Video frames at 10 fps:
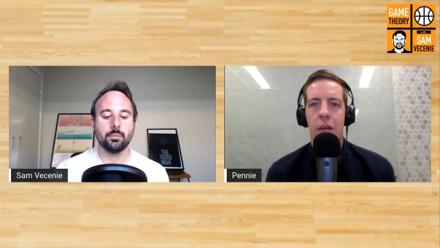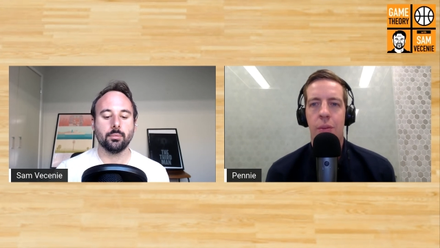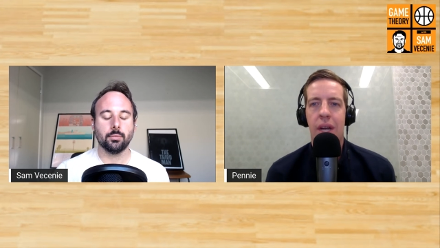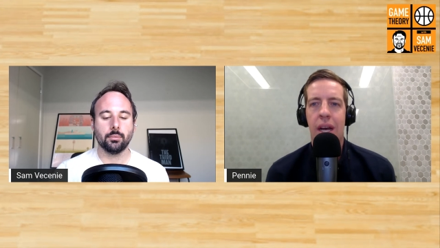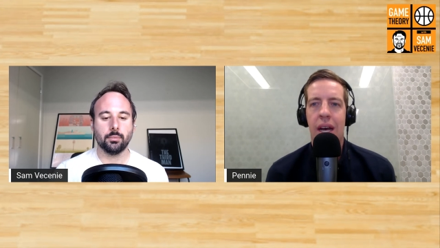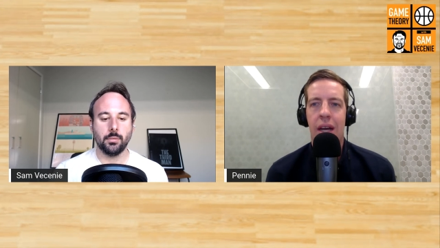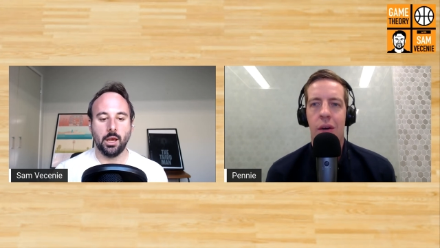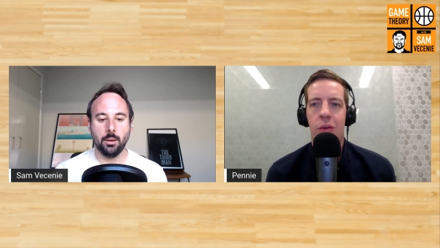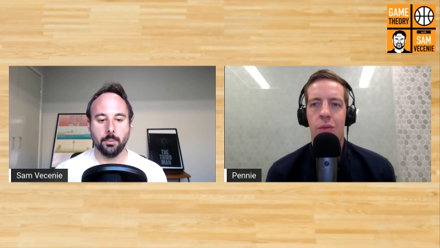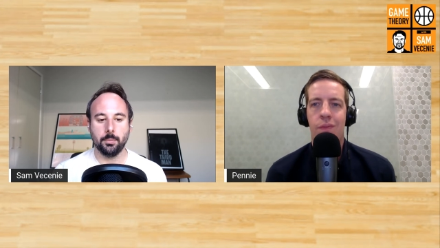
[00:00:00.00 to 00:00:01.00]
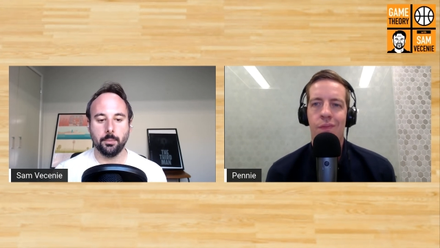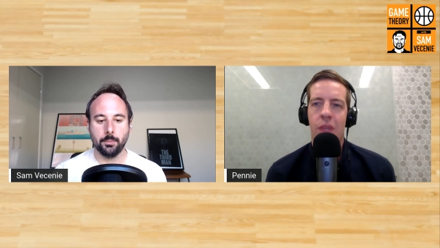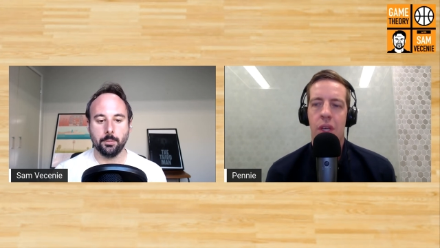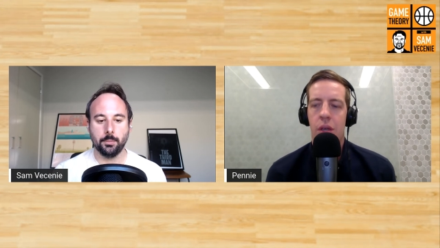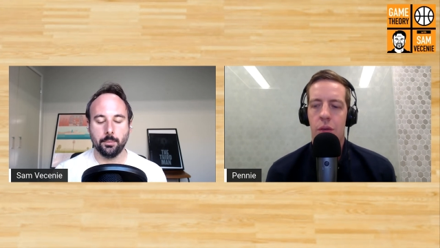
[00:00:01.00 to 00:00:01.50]
Speaker 1: But I, I don't
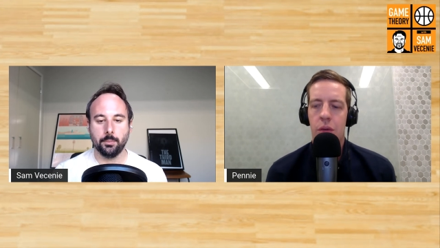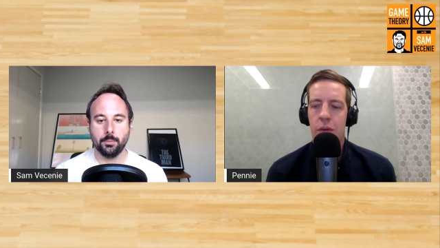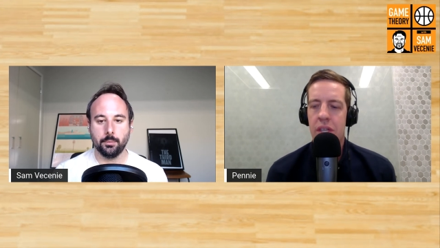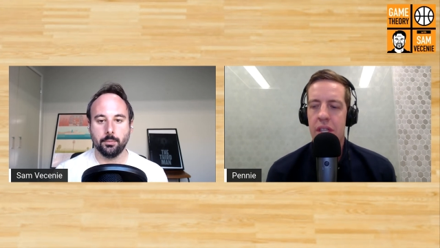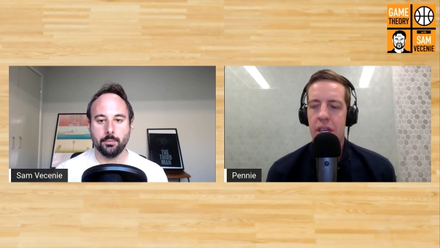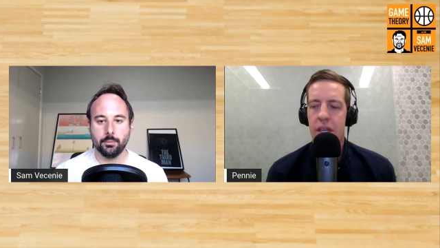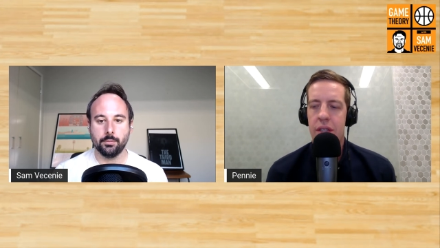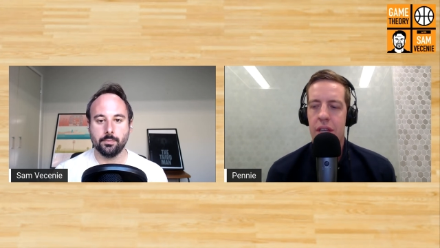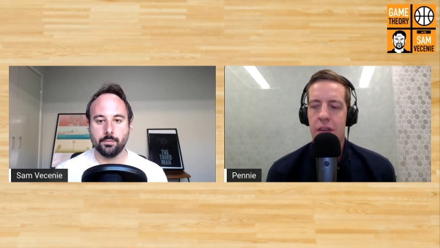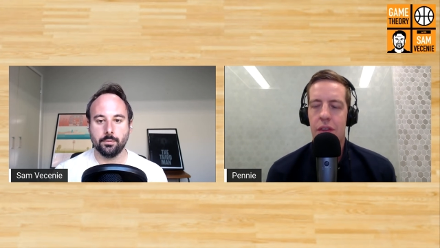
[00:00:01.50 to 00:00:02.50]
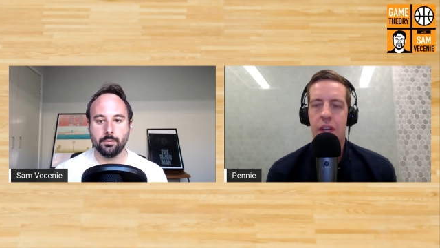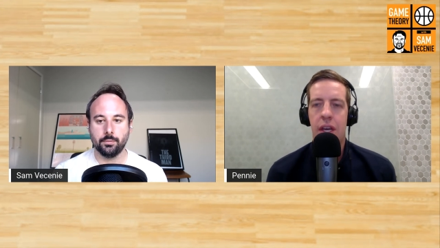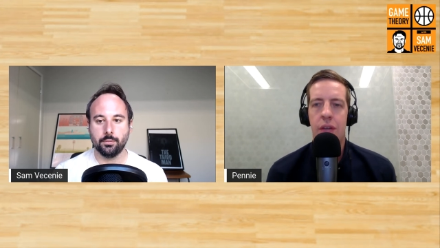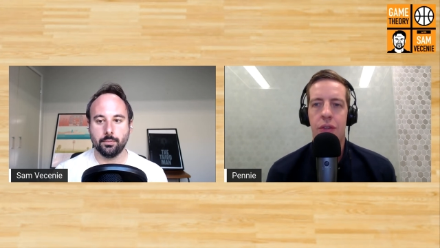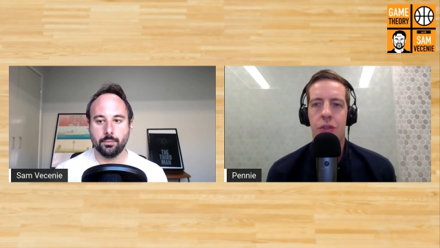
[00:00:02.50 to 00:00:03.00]
when when he does everything
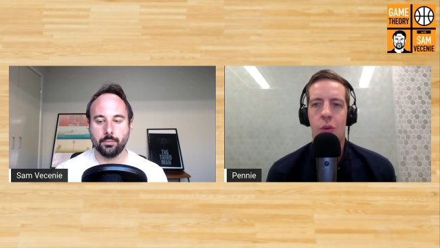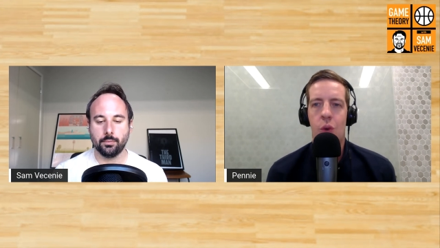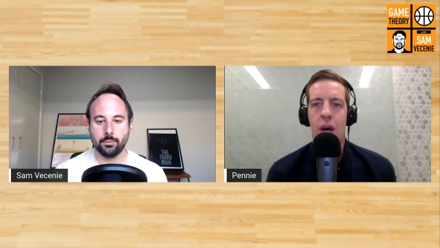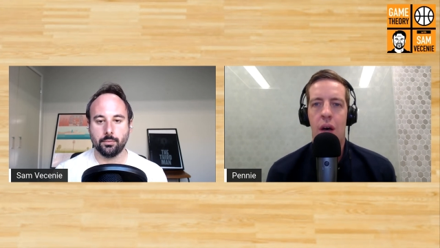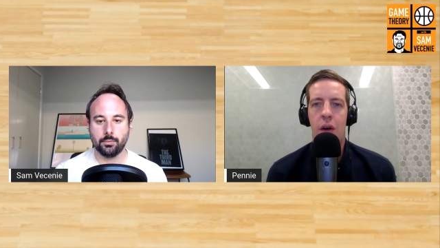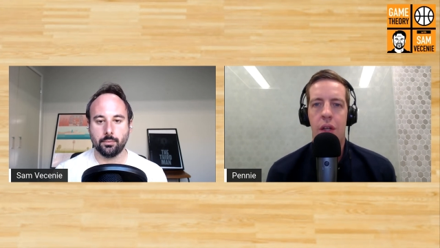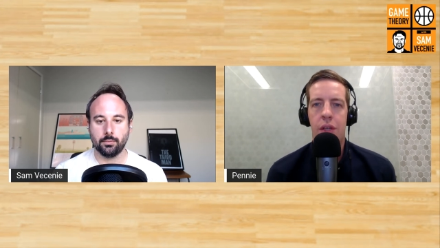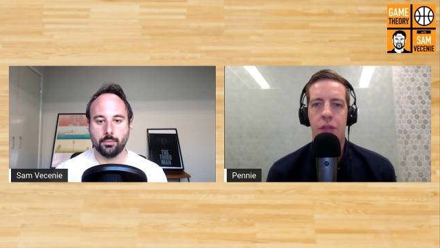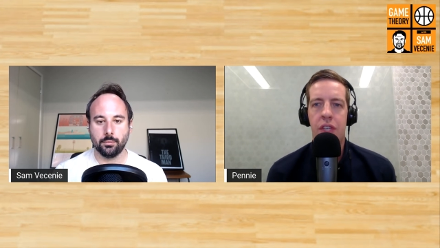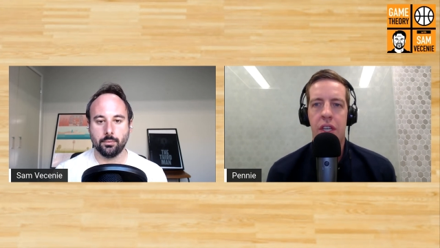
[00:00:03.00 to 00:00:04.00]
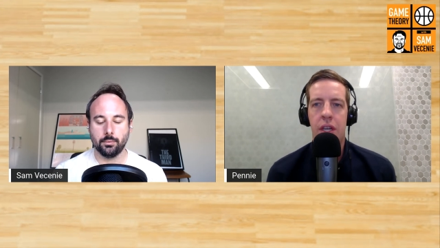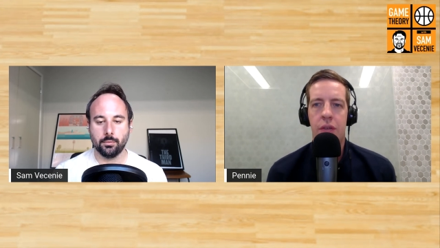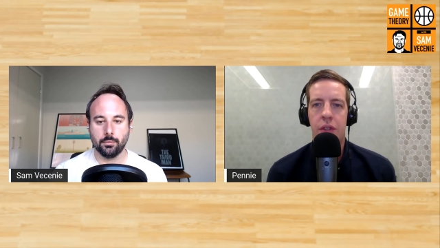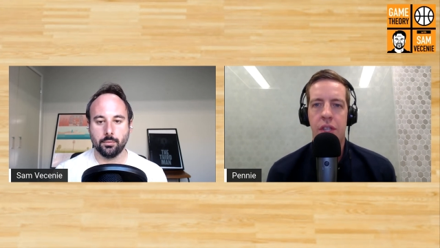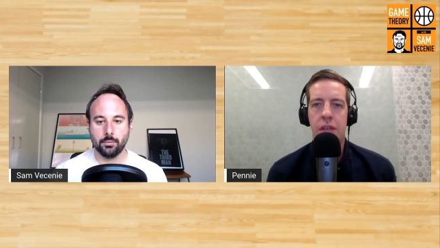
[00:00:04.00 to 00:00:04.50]
else so well, and you've seen enough
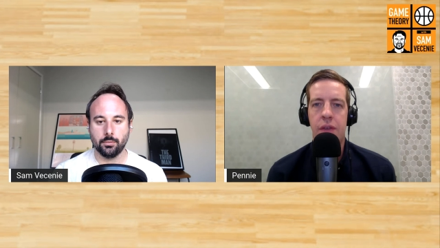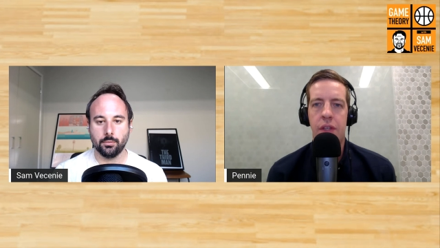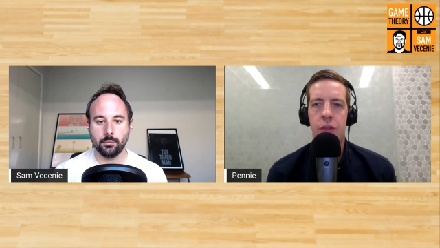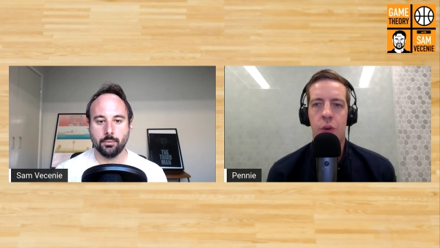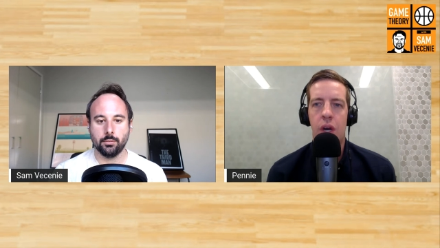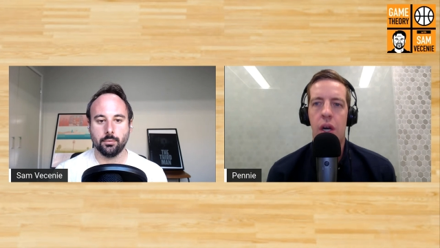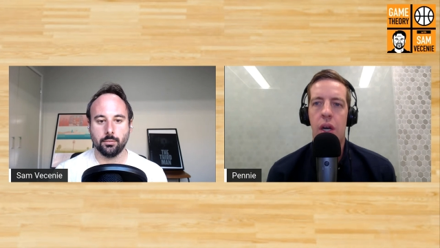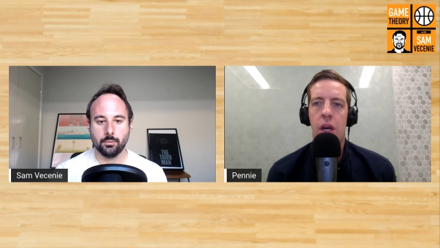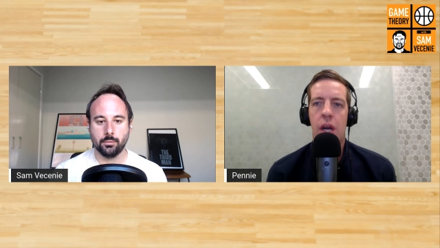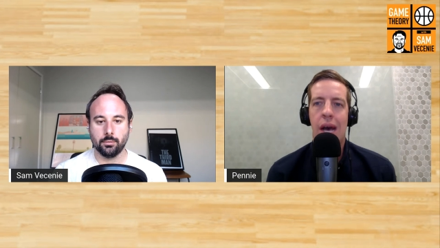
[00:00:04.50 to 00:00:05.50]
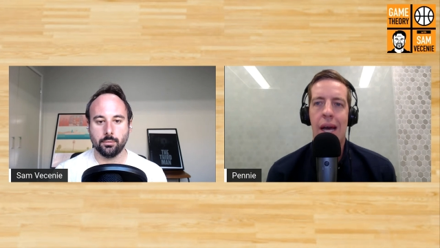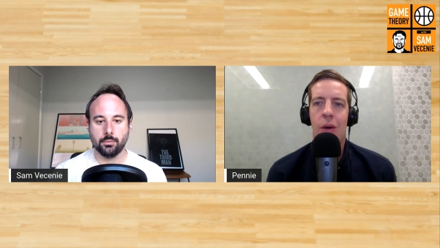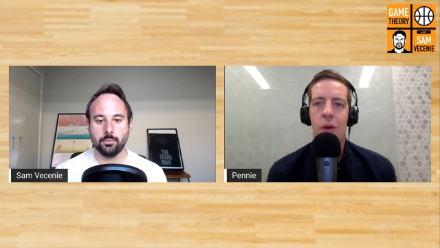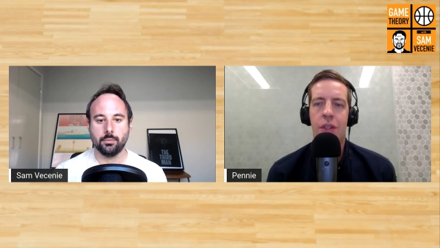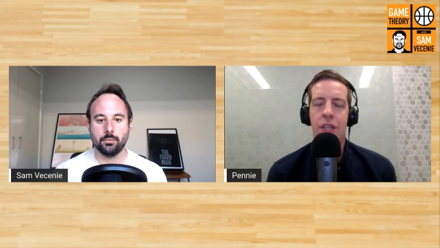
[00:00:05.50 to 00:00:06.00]
of the defense where I don't
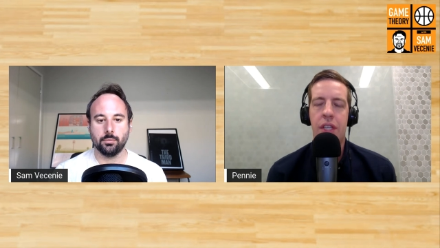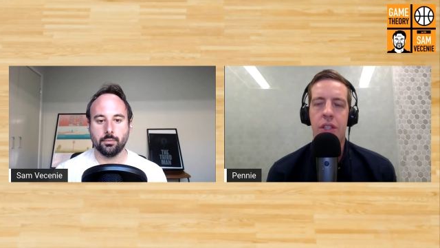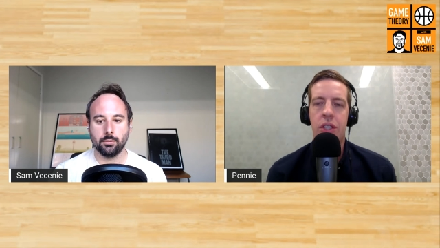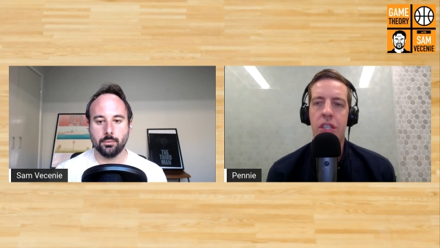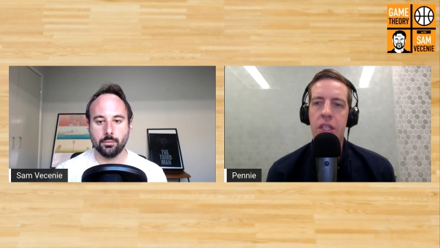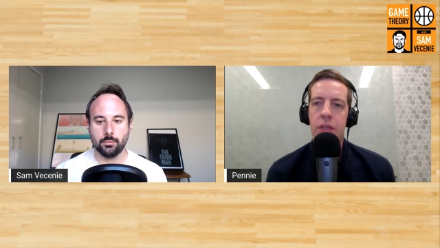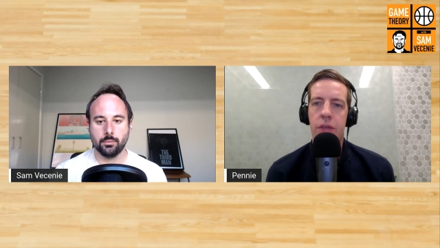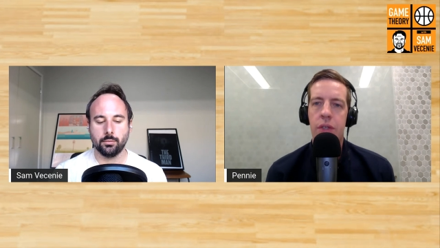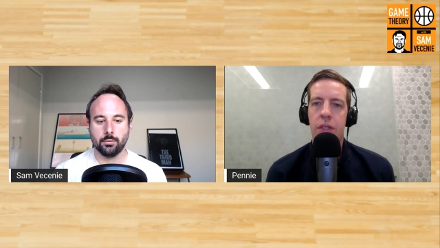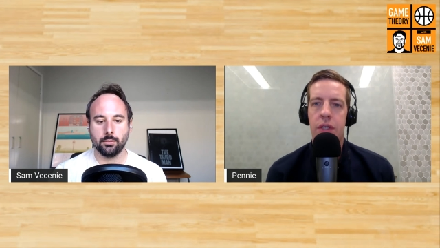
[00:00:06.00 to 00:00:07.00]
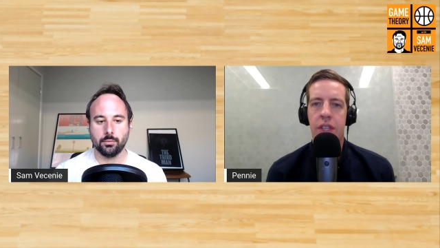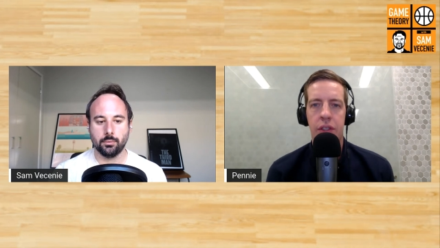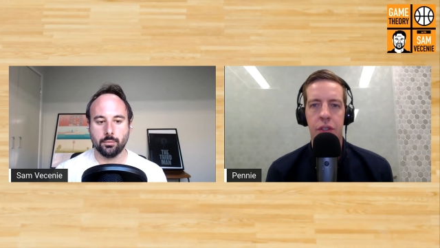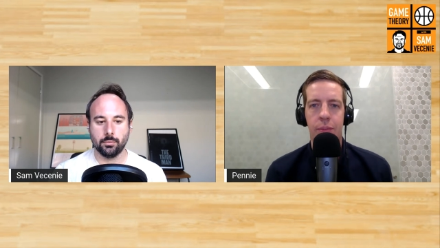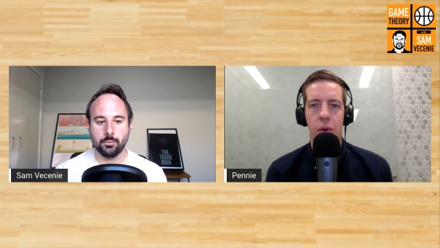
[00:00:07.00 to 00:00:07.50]
want to say he cheats for his steals and